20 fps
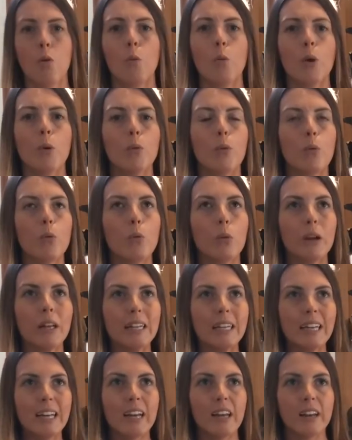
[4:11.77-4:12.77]
We will
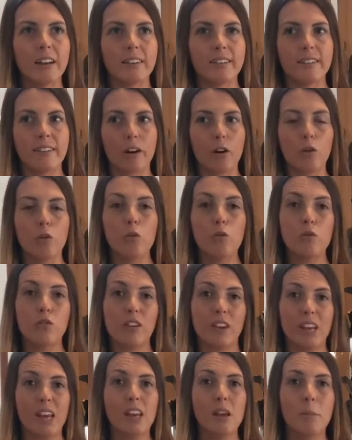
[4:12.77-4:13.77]
really delve
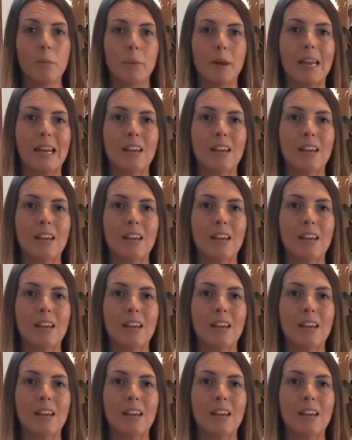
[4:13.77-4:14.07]
deep